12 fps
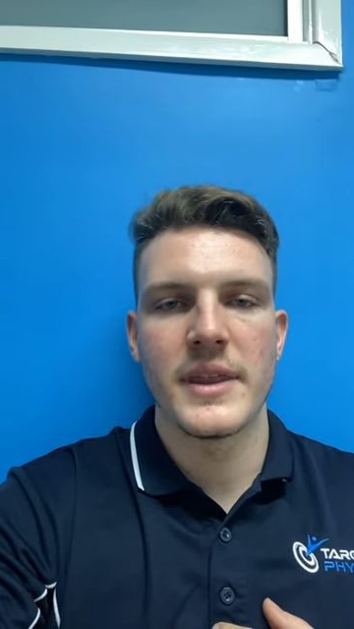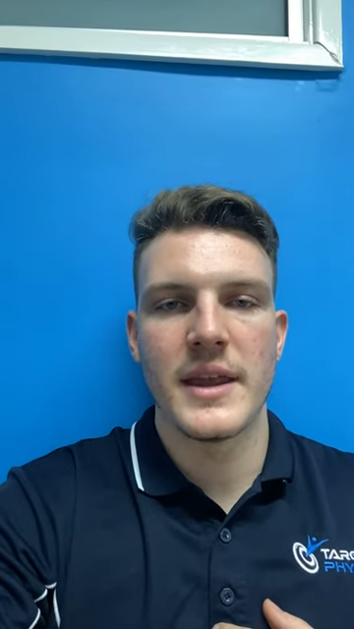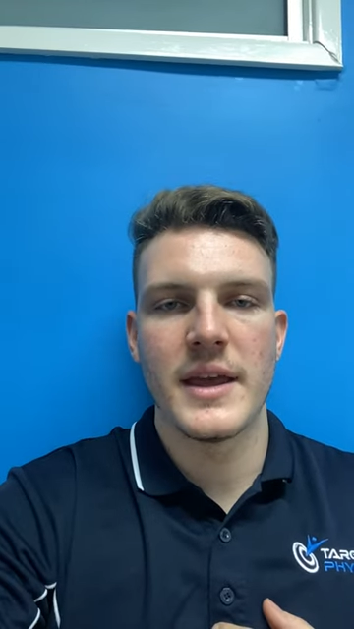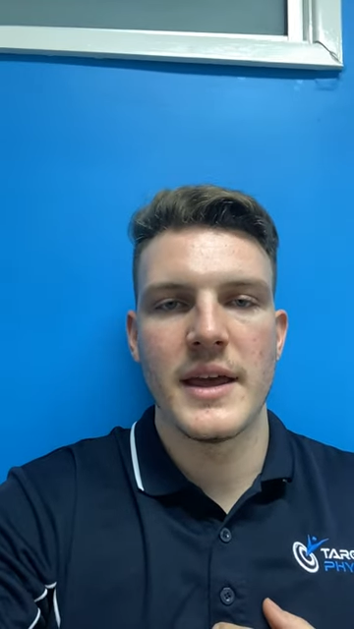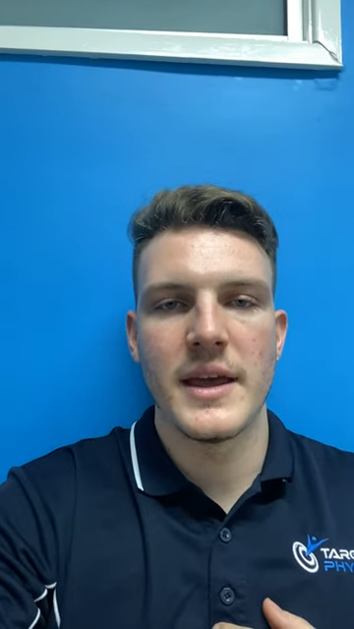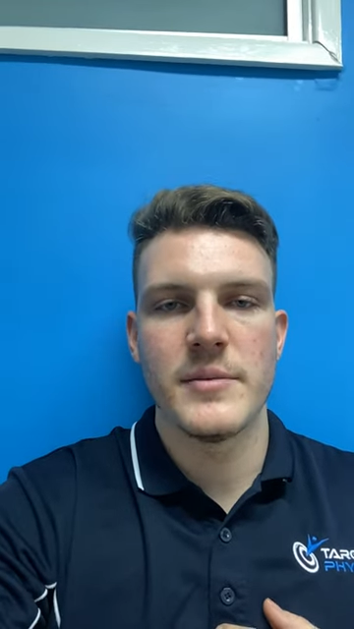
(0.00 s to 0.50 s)

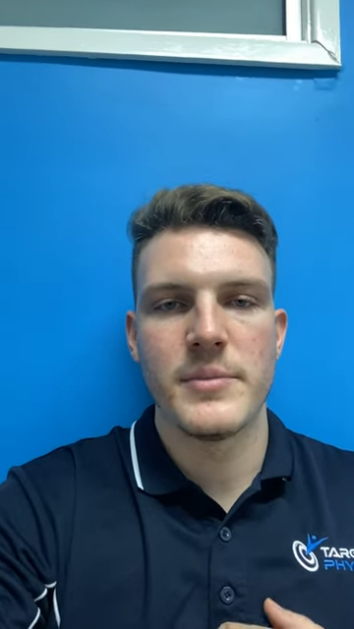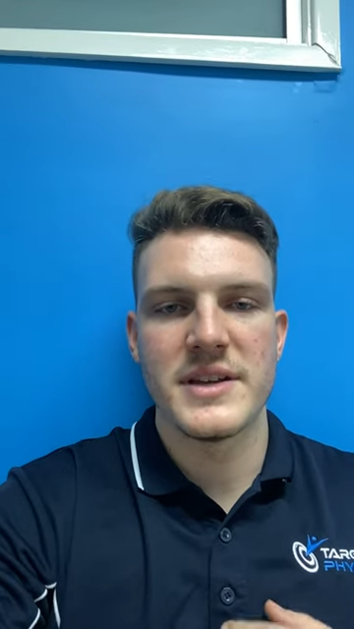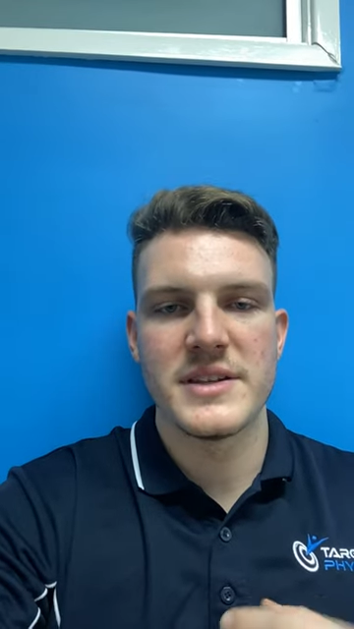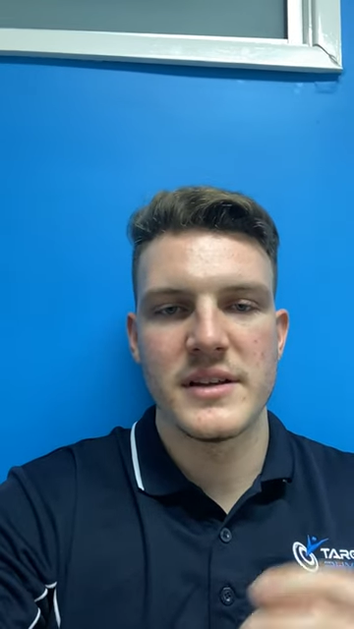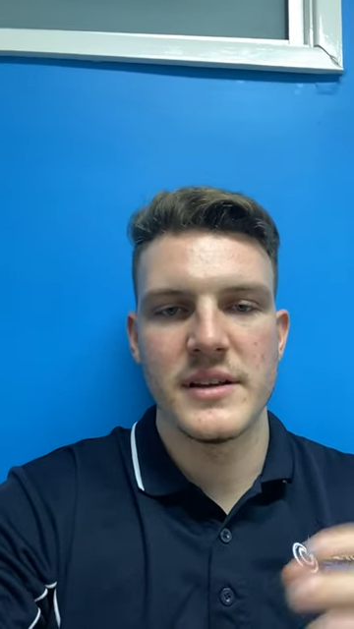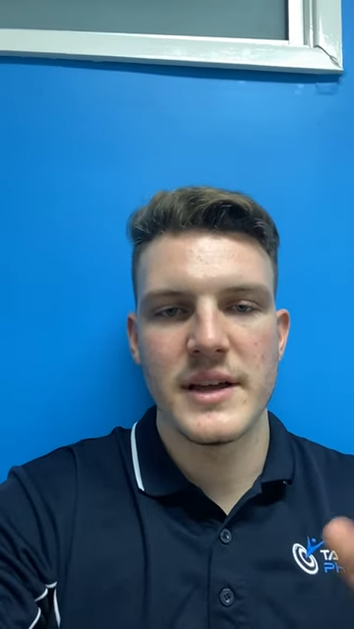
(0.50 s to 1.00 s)
and
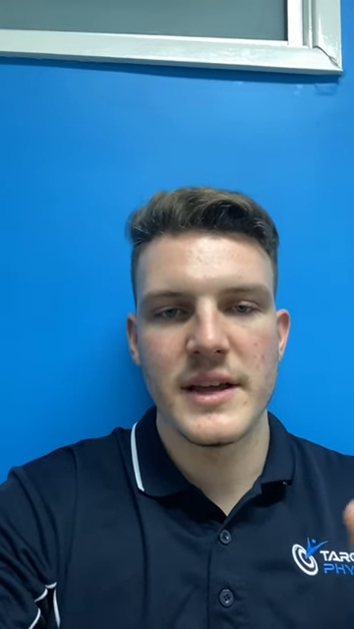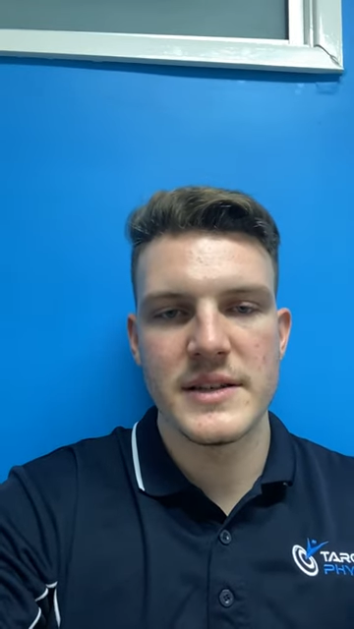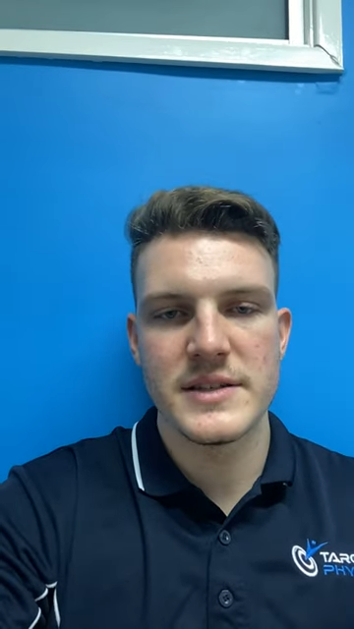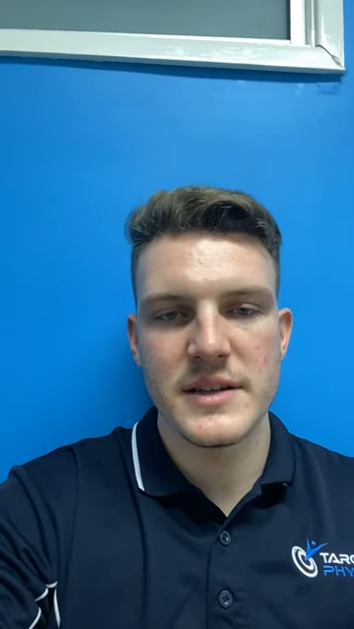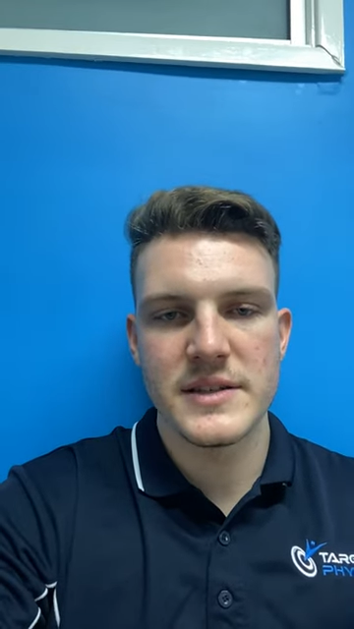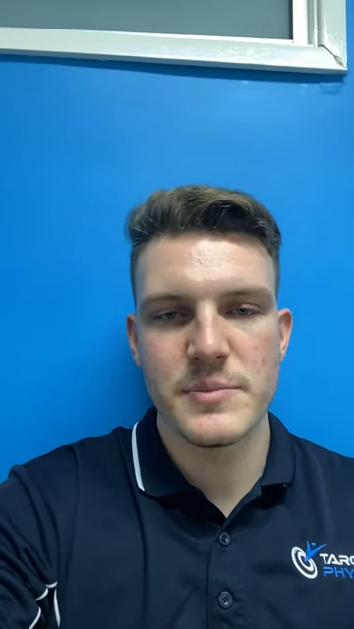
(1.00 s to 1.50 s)
basically
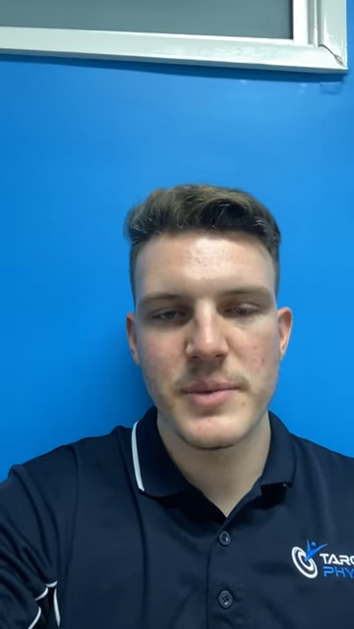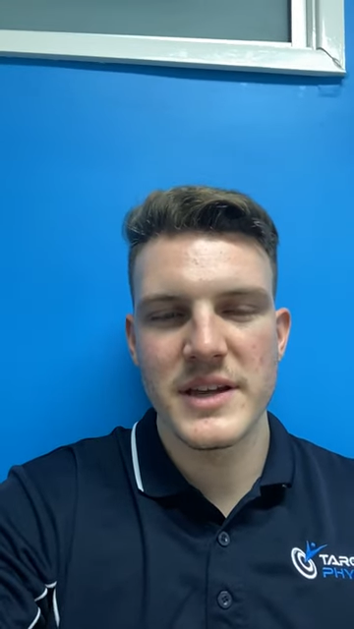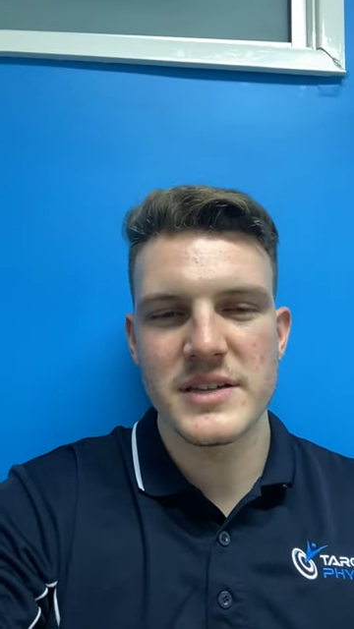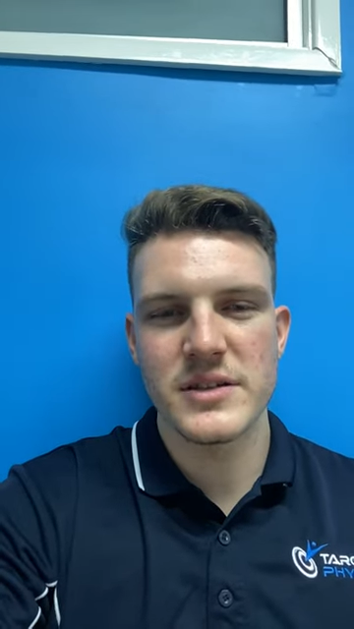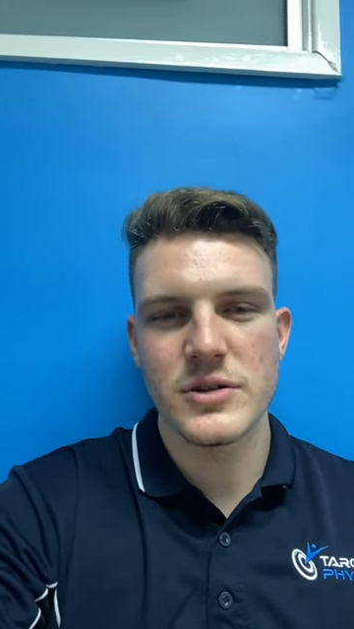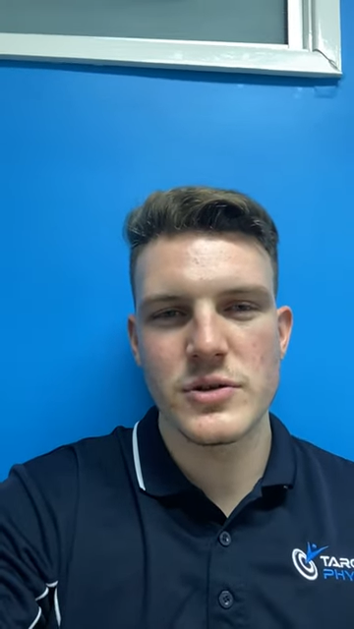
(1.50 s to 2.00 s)
it's
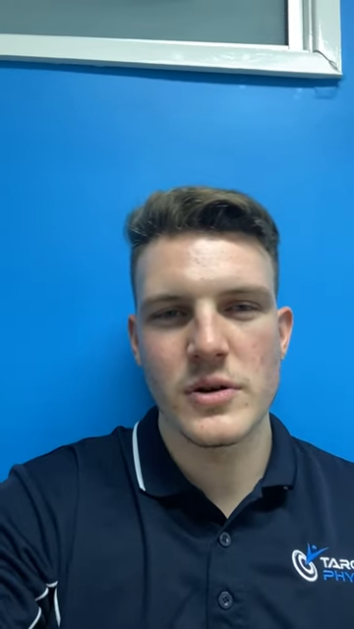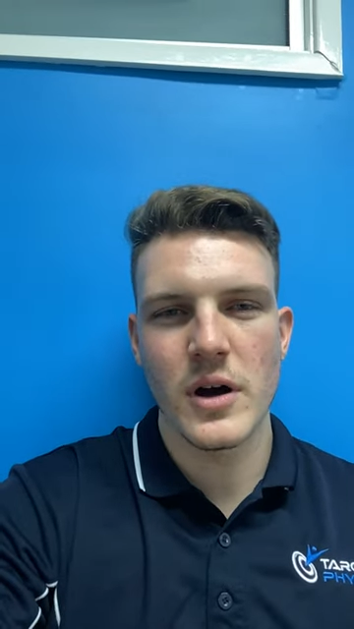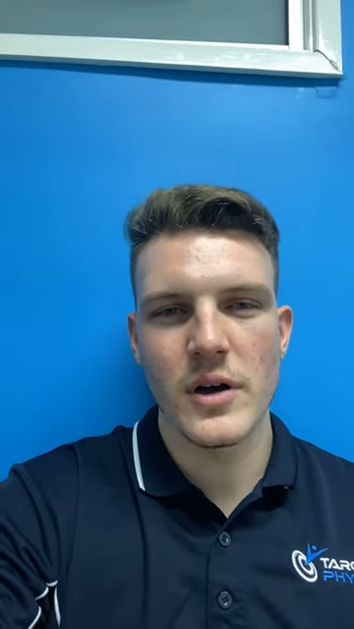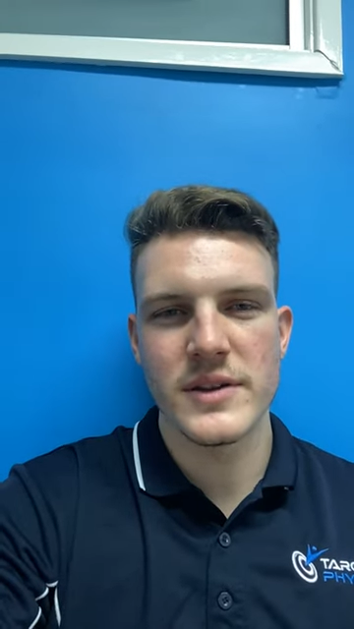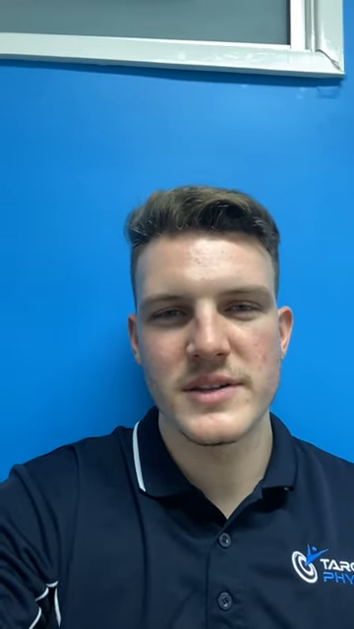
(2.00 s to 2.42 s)
best to trial